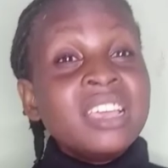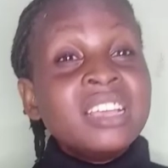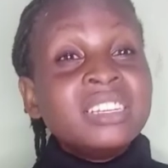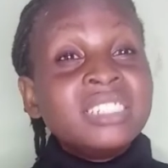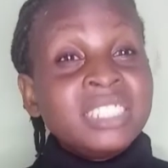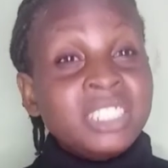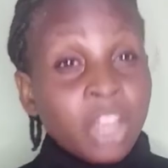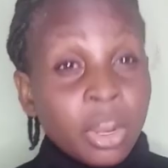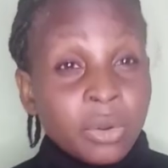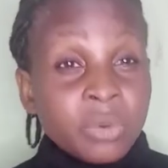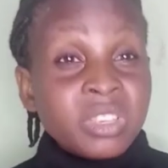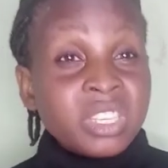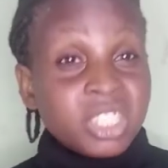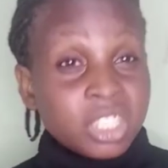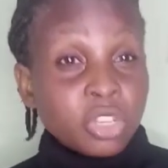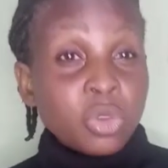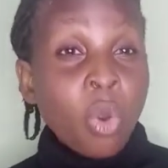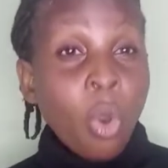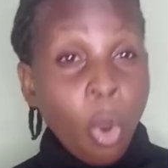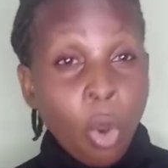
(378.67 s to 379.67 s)
There is
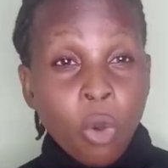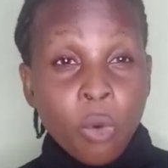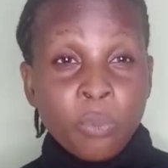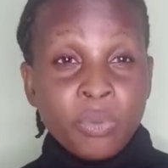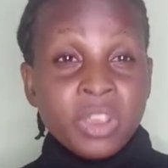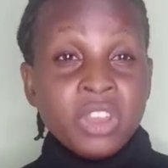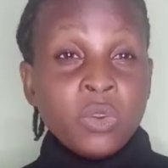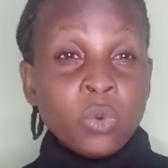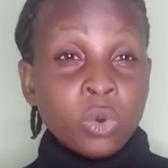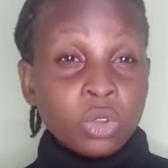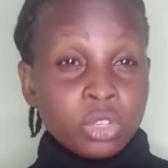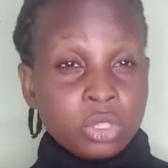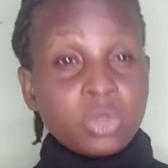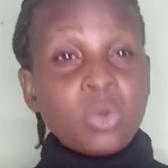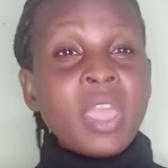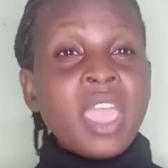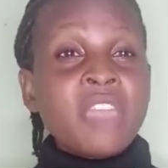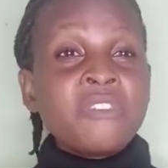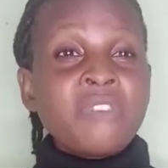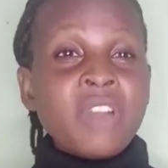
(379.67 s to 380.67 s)
still hope in
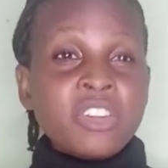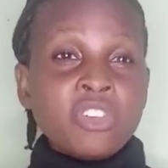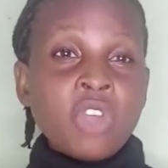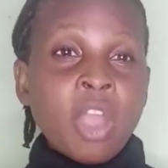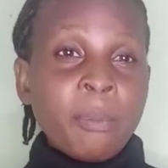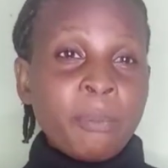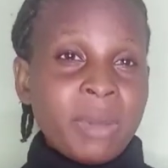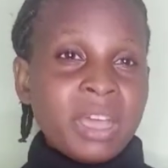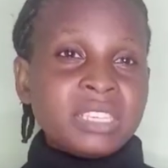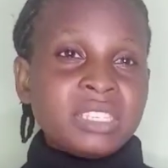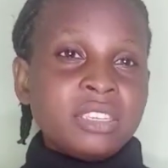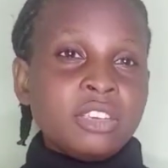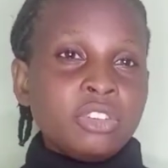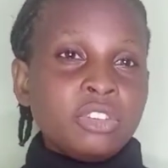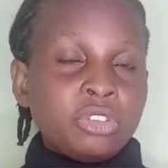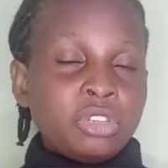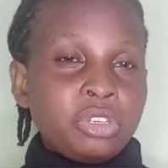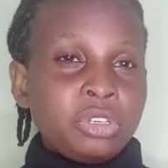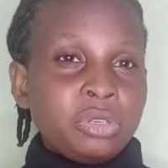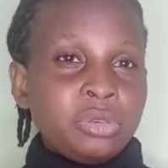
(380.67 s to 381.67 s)
whatsoever you are passing
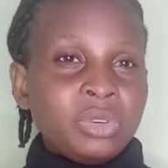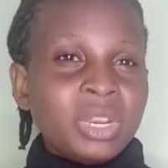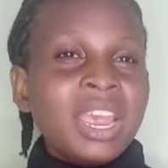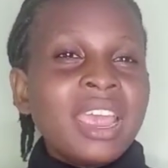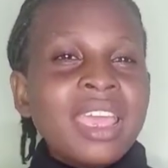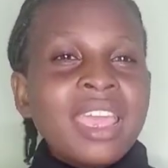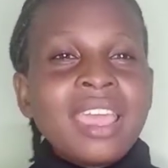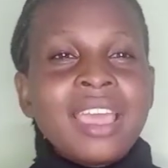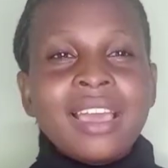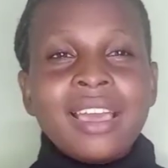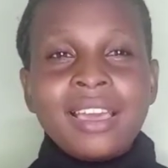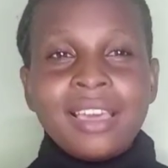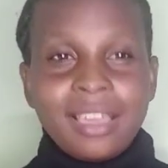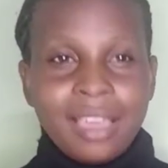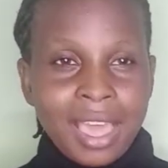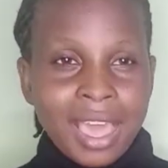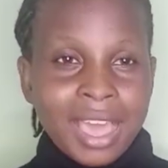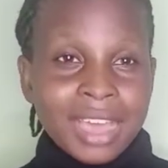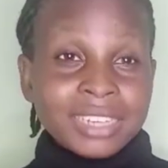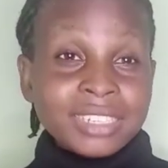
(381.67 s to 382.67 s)
through.
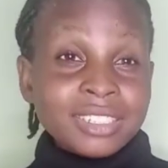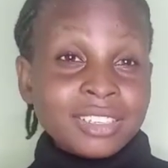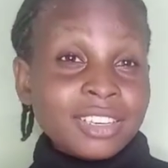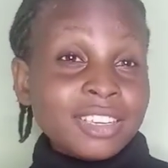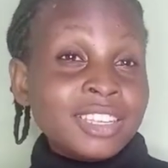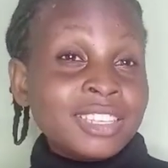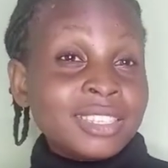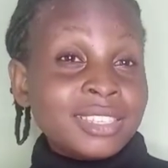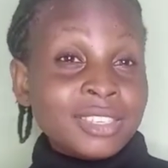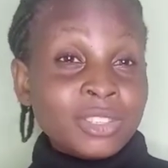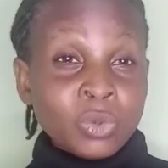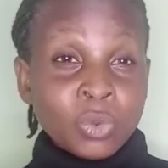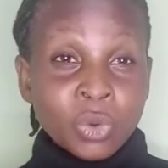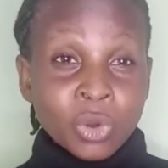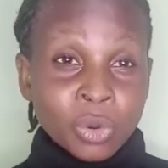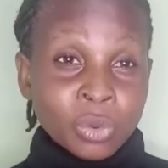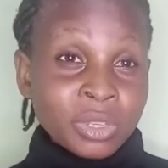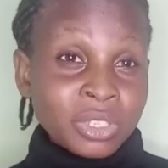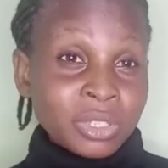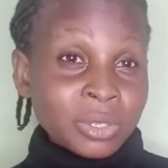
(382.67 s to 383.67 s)
And this is
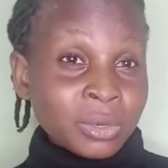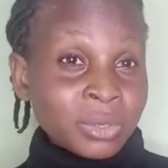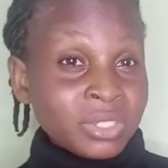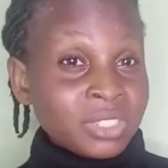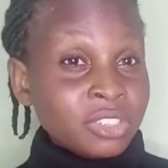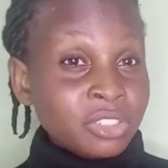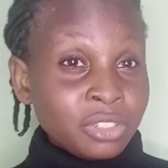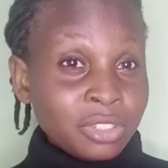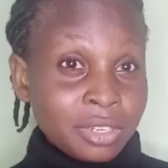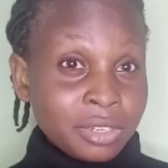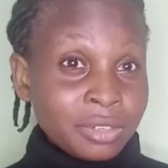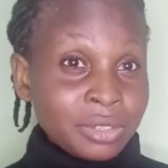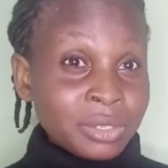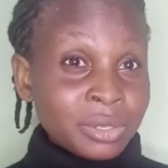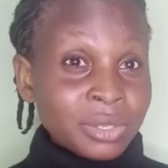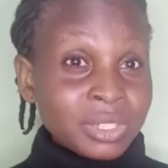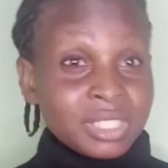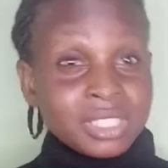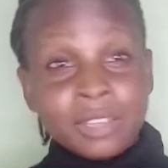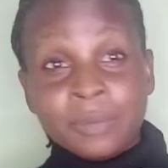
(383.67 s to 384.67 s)
what it does in
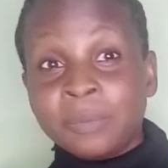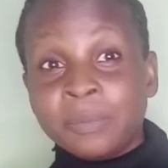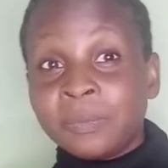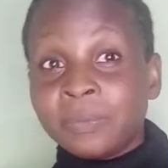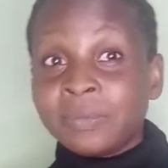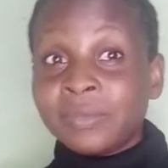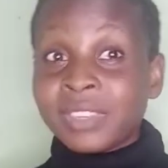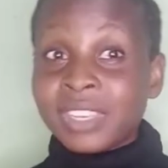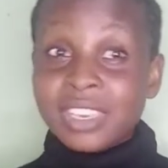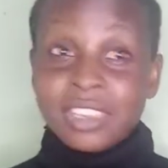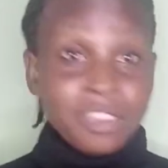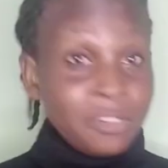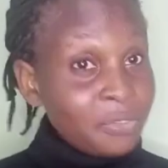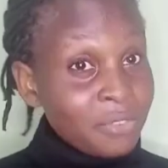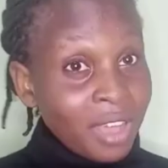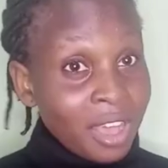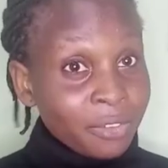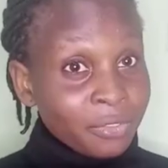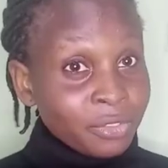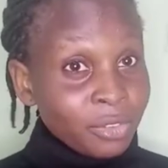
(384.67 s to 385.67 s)
Jesus' name. If you
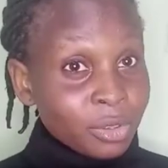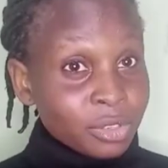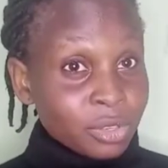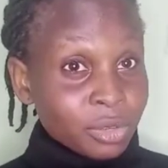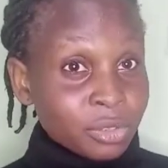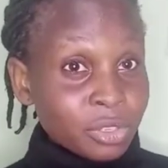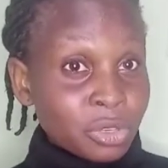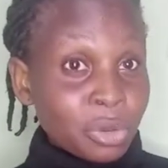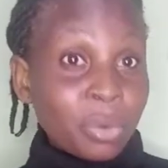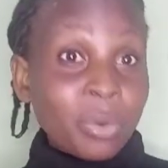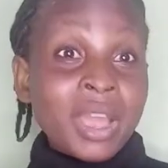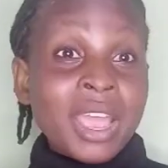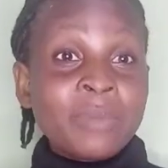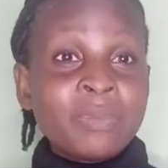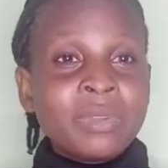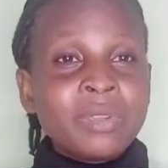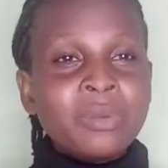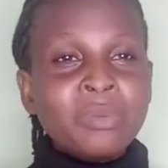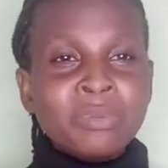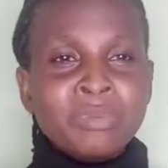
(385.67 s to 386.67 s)
have not subscribed,
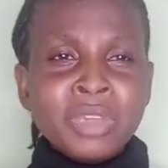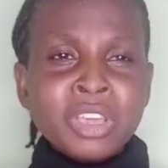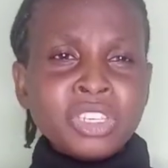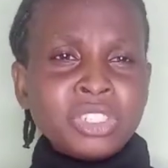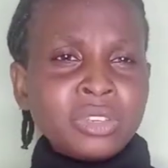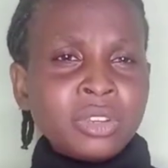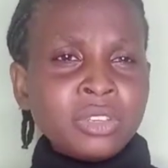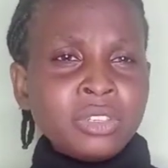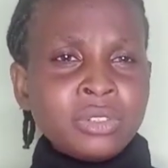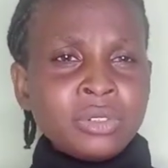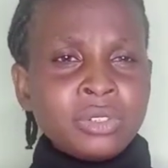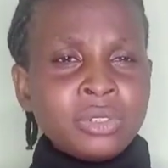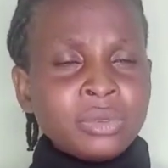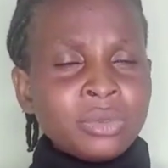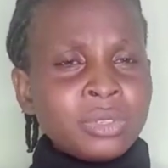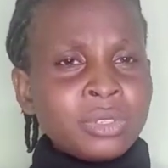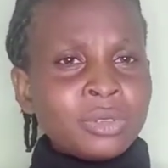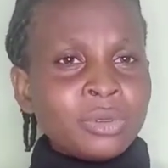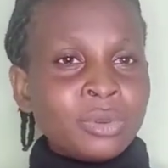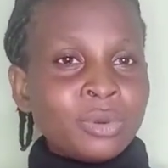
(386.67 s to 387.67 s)
make sure you do
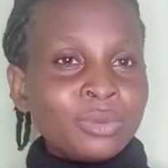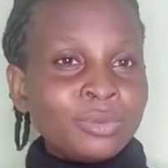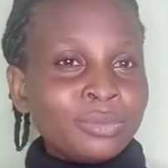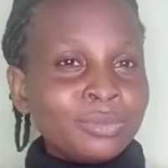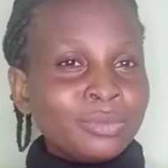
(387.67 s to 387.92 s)
so.